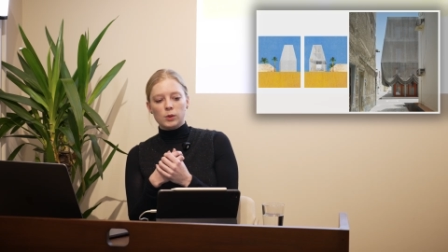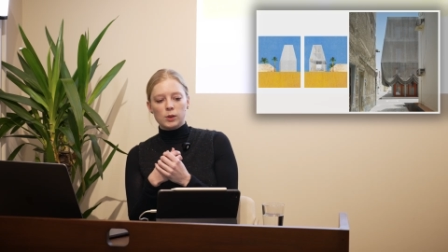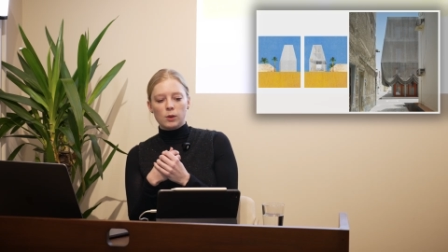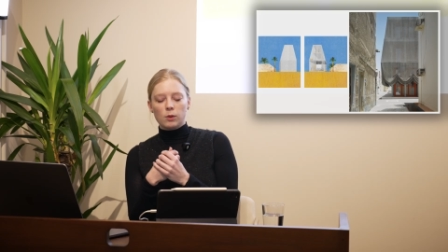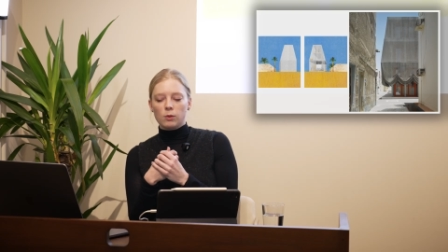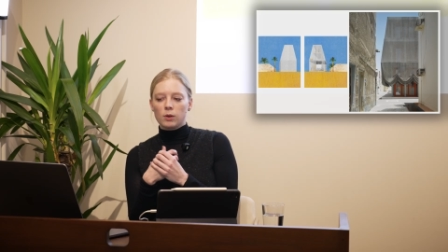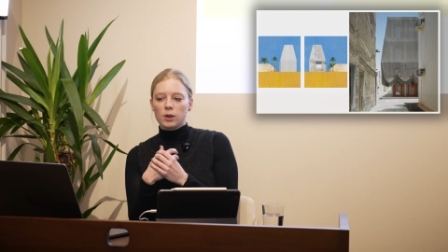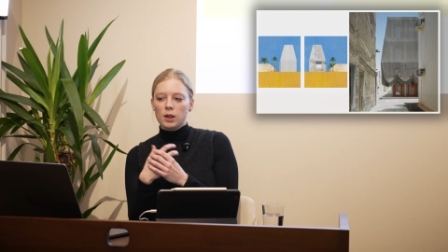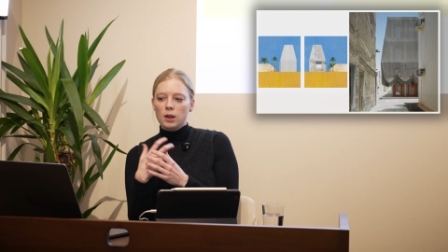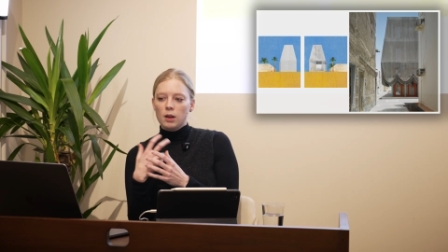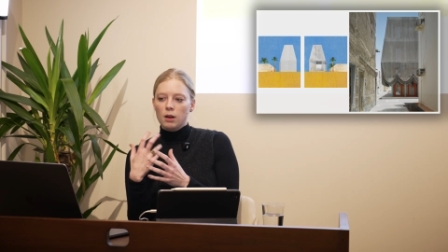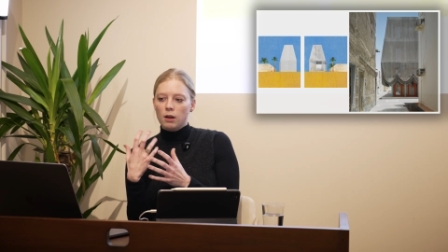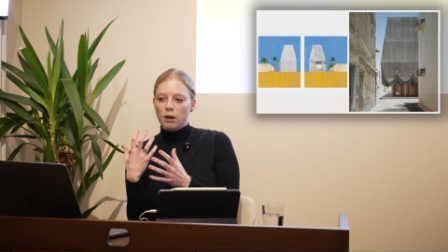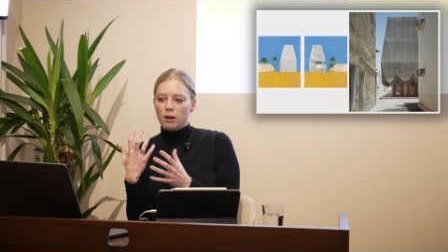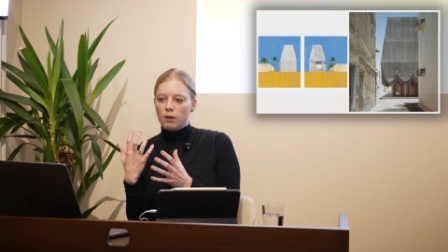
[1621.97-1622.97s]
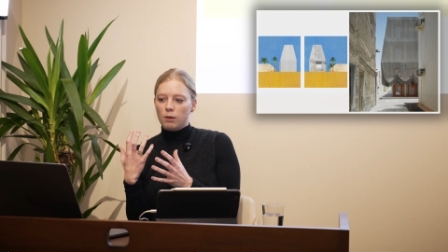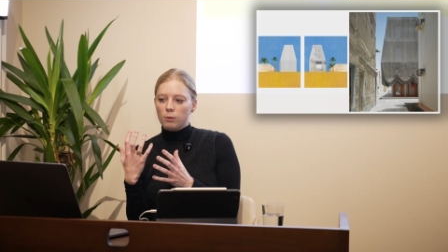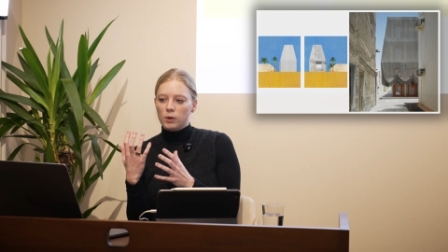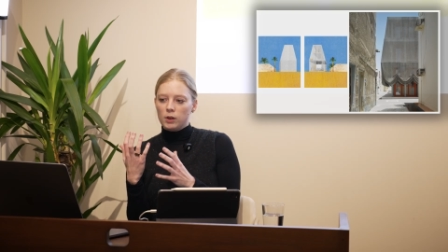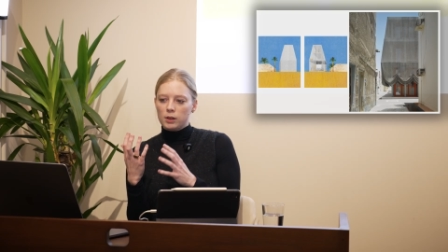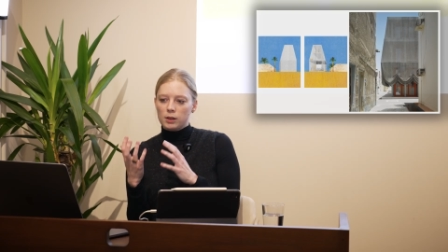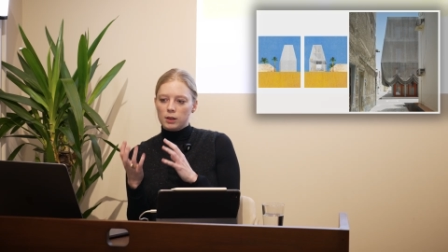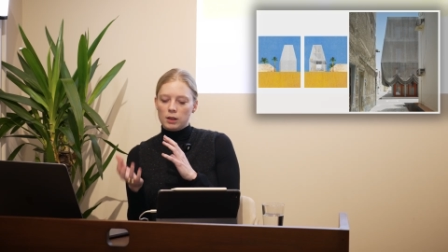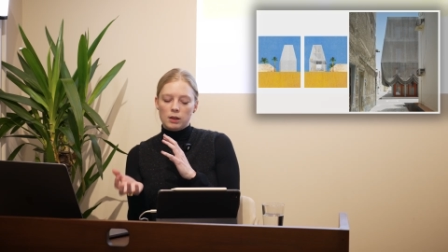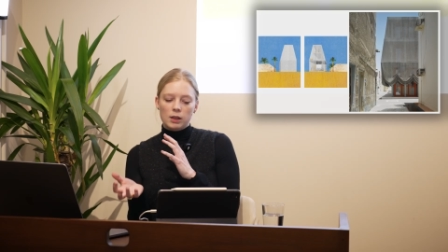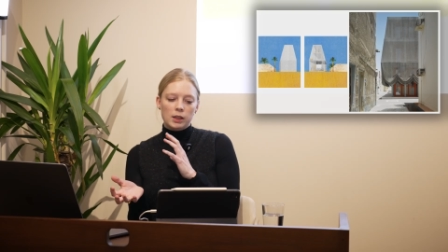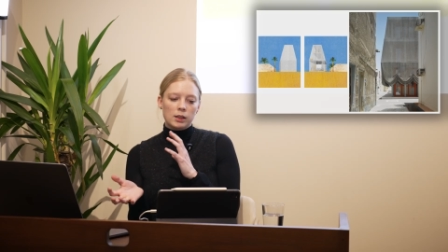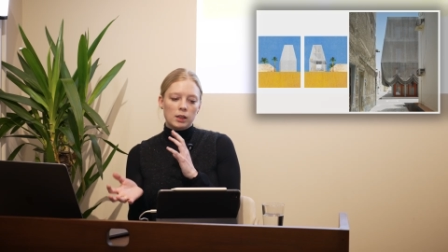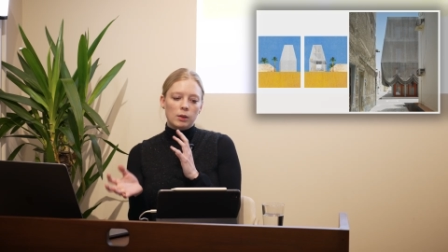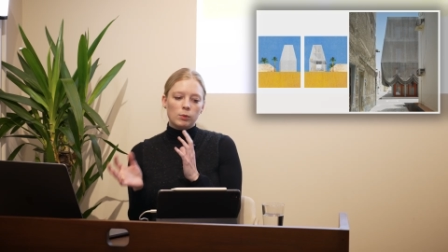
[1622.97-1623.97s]
So
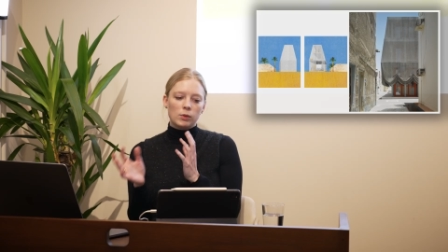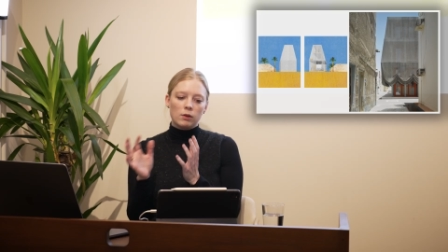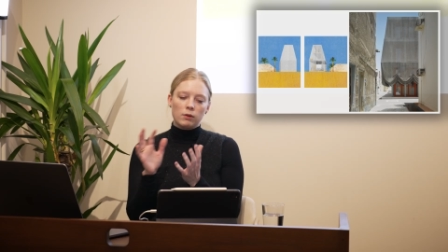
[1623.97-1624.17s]
these themes